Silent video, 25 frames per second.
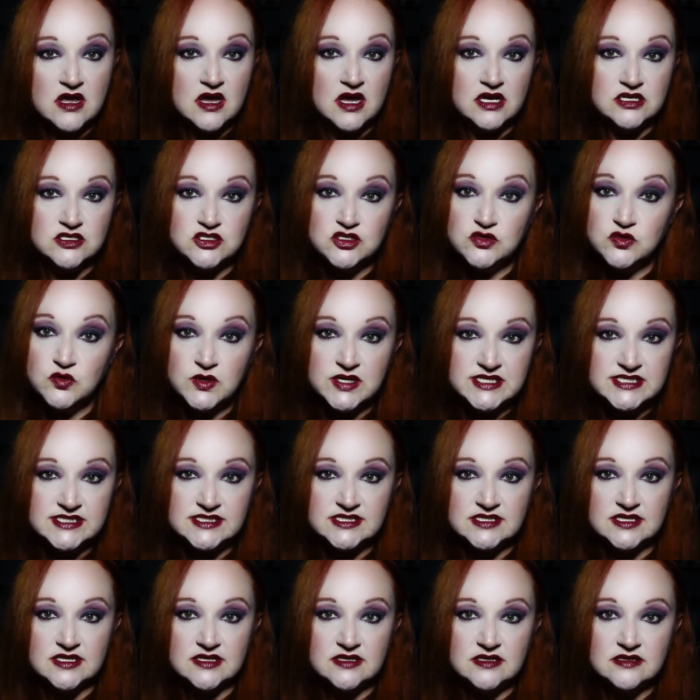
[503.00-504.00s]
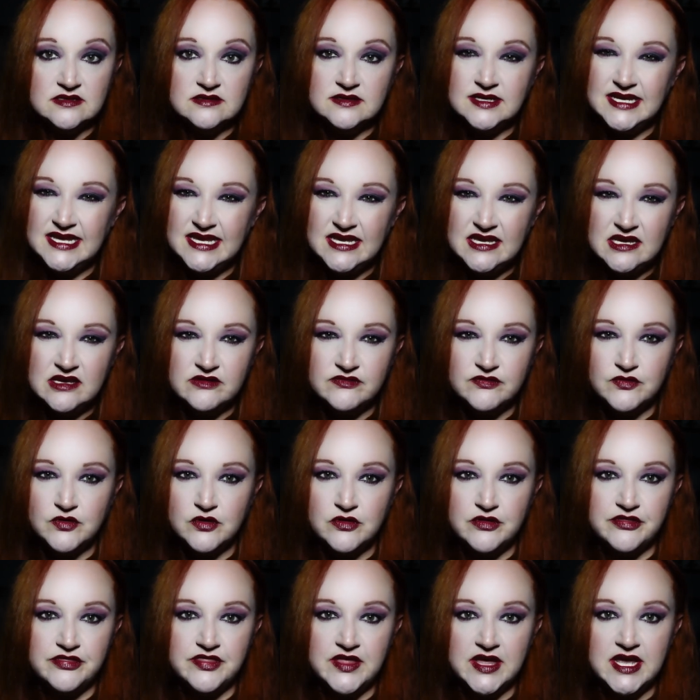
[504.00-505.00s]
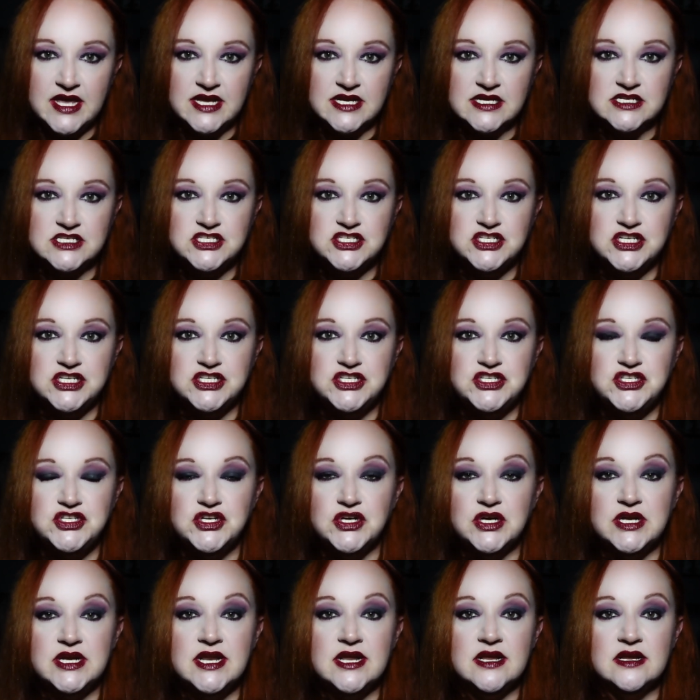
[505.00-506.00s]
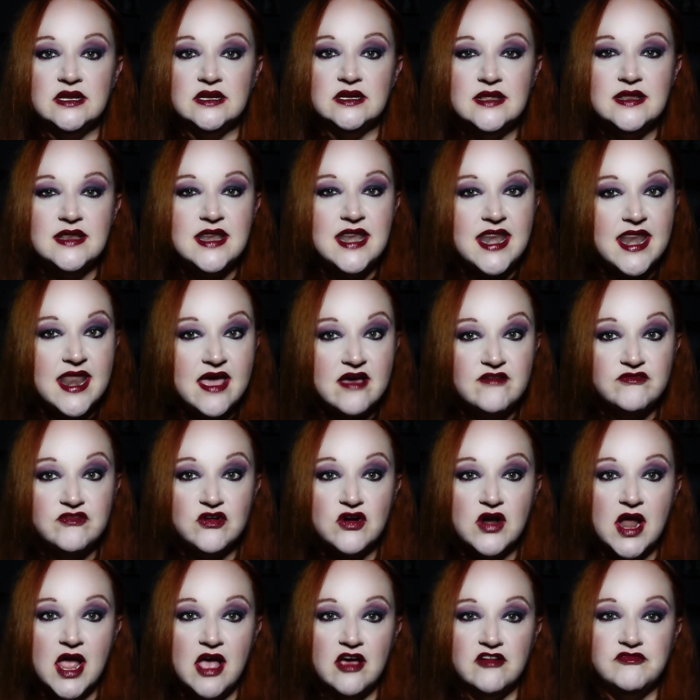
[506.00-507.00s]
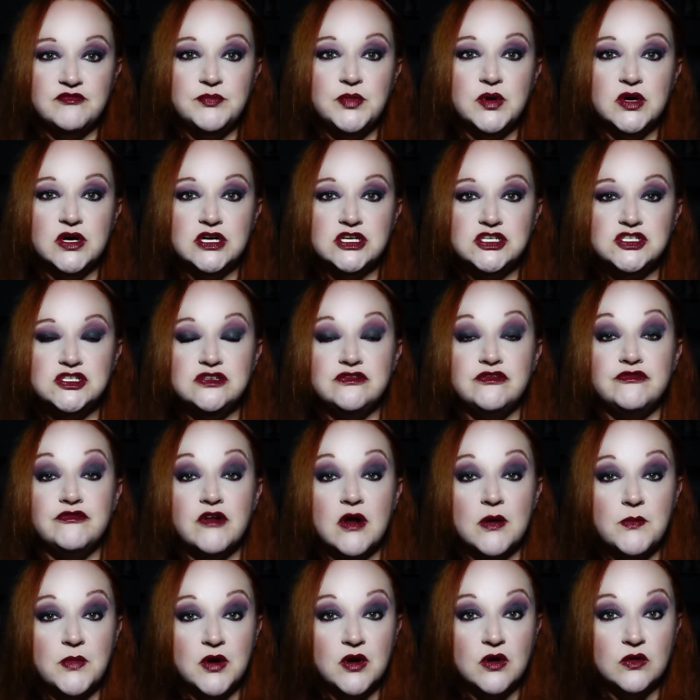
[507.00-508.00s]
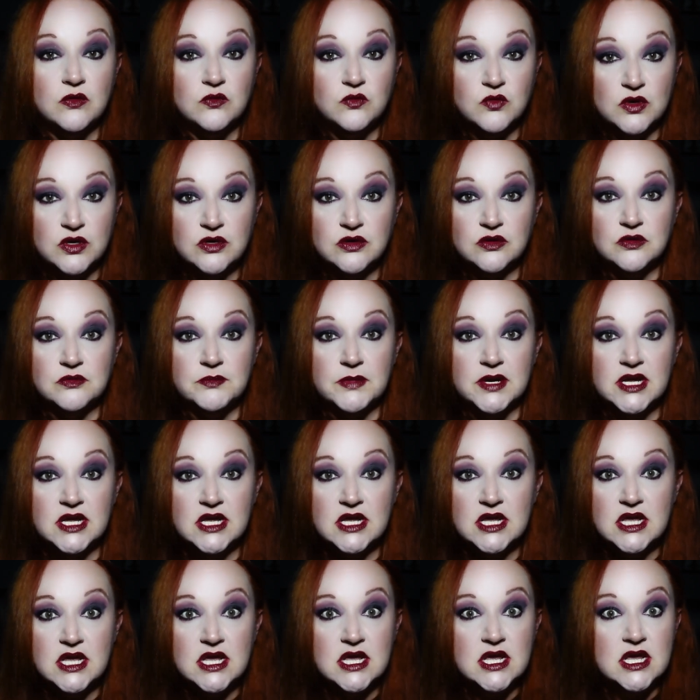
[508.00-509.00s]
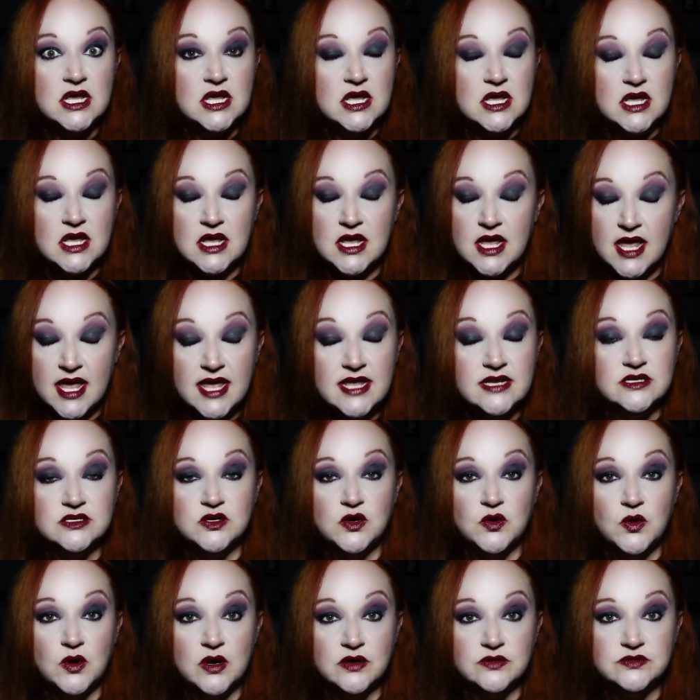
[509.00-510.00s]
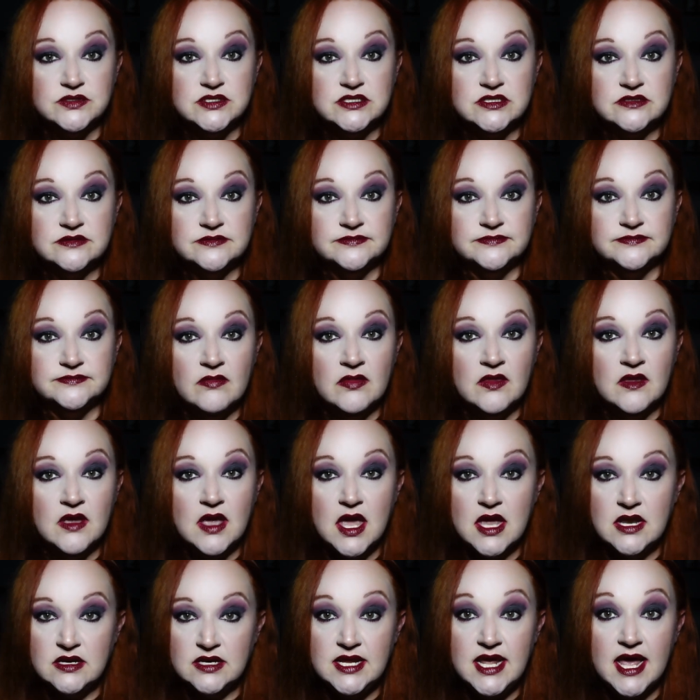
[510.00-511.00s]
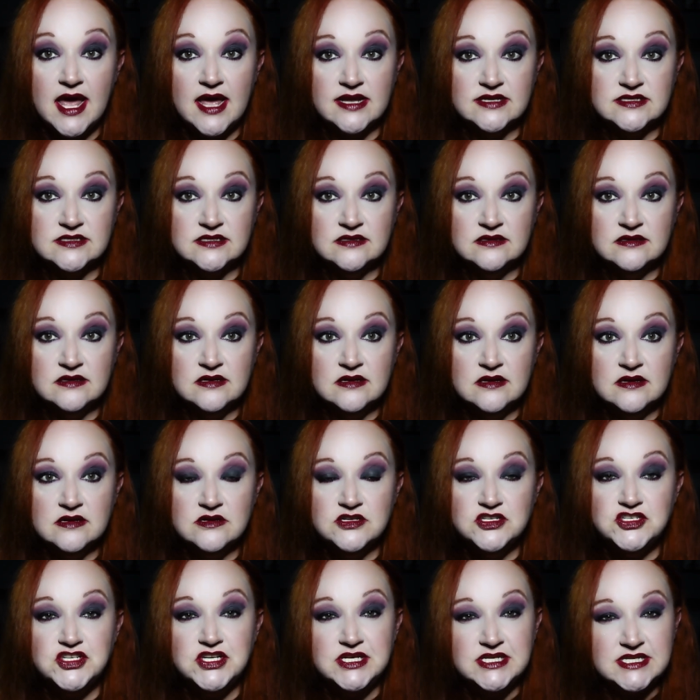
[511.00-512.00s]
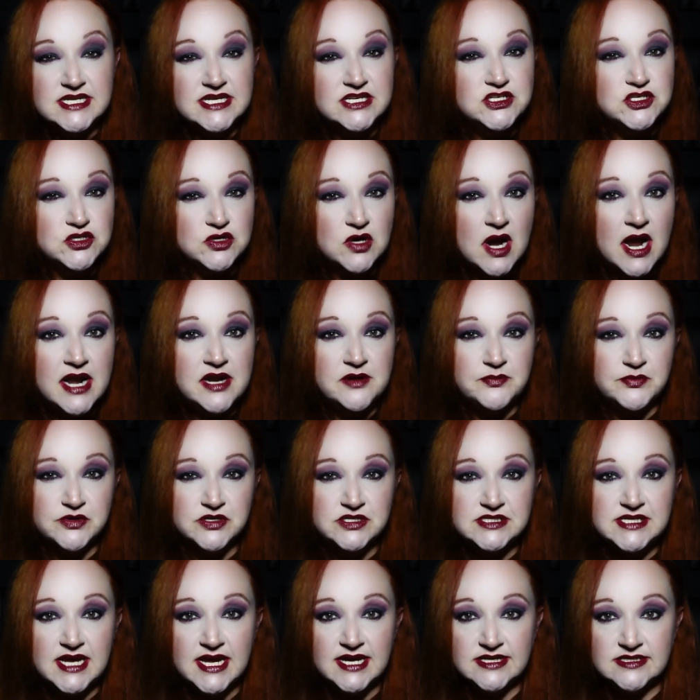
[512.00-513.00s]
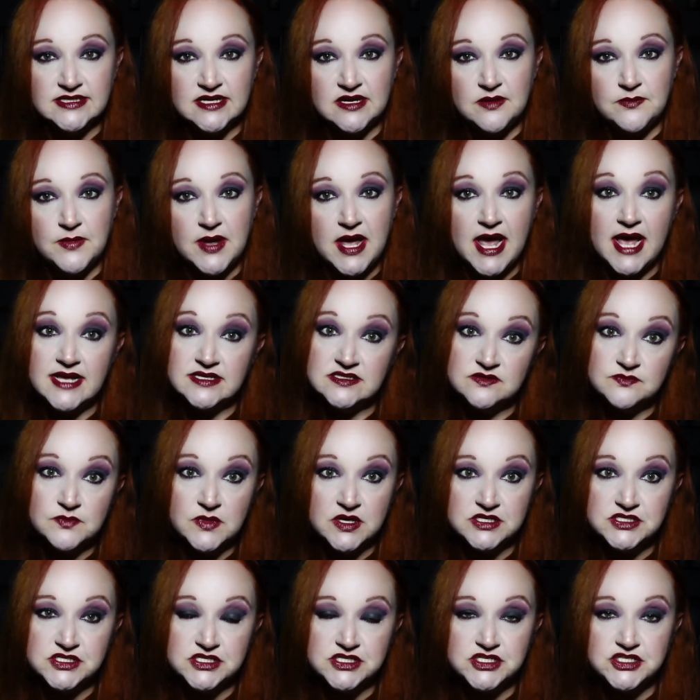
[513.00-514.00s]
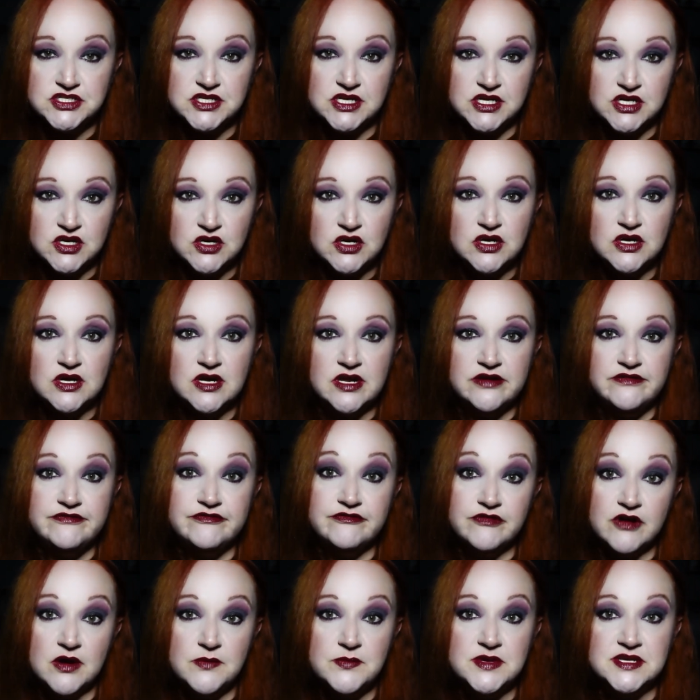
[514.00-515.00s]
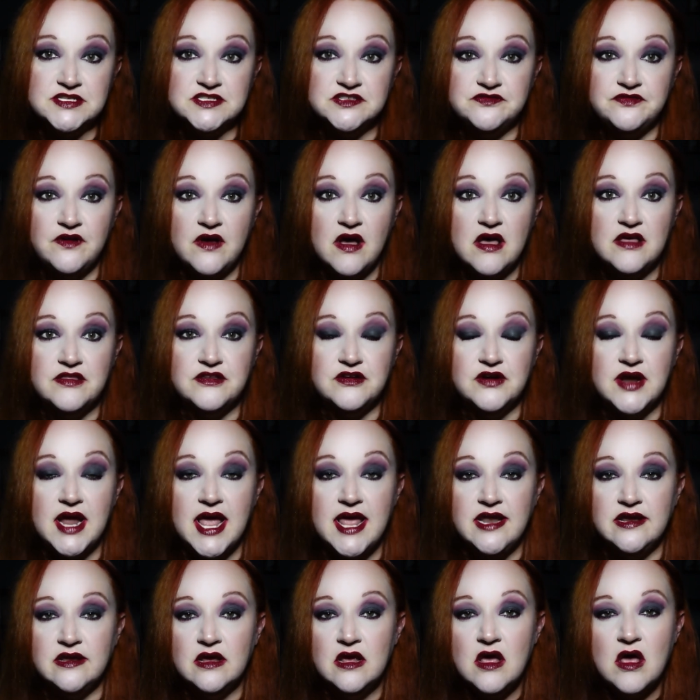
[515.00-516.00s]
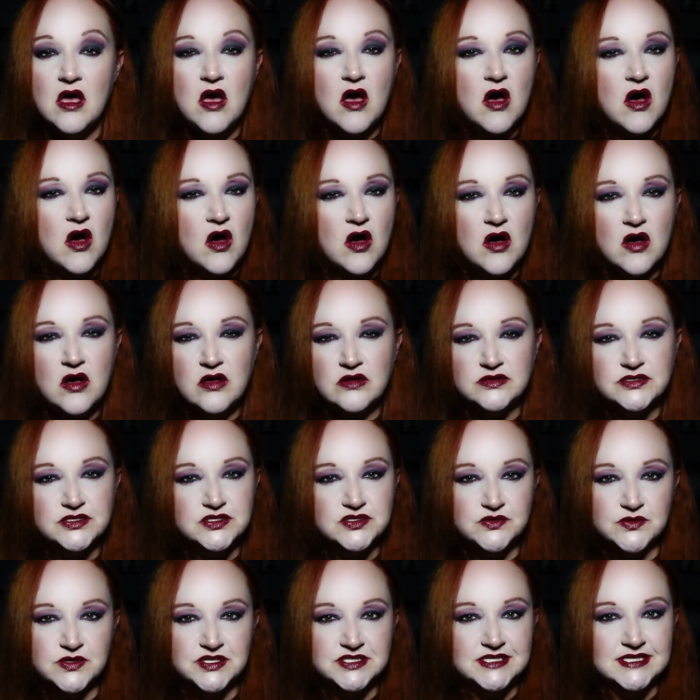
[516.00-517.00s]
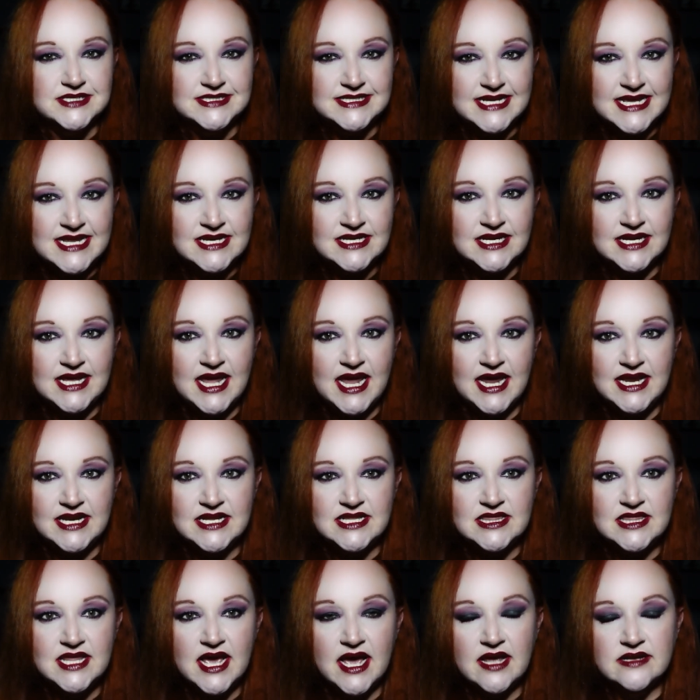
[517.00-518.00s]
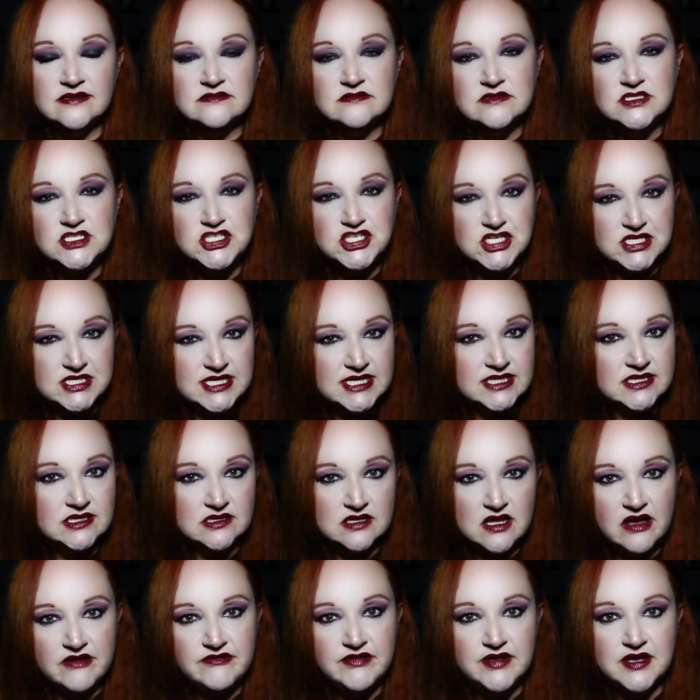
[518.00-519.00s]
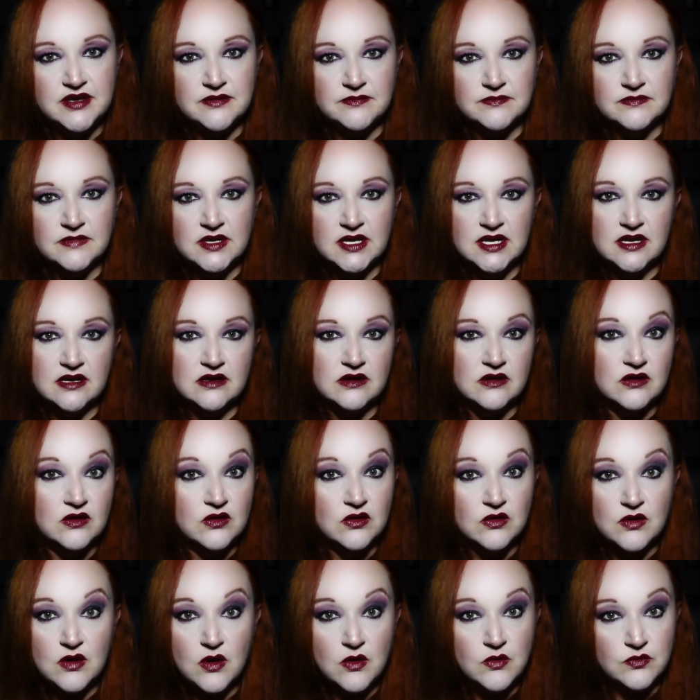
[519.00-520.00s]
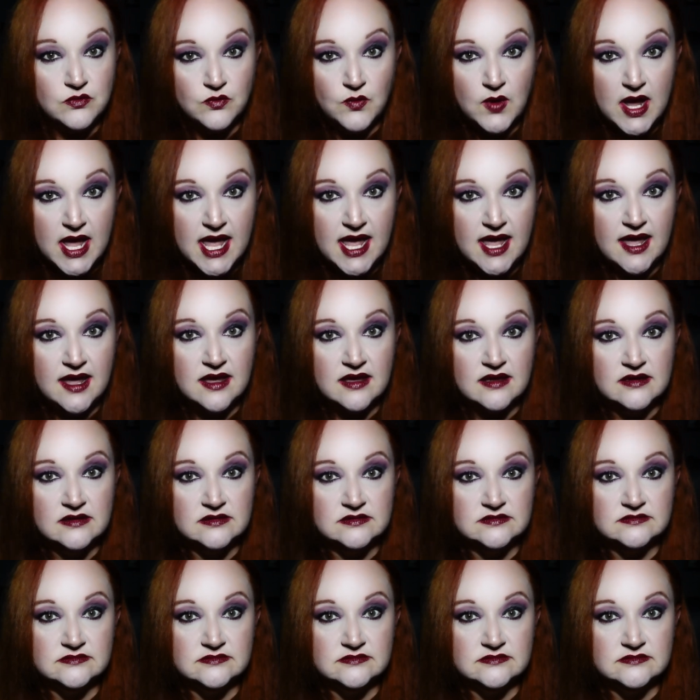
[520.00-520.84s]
a twisted, evil thing she should never have pushed from her womb. End quote. And yet, she did try to protect him as much as she could from his father, and all sources indicated that she did love him in her own way.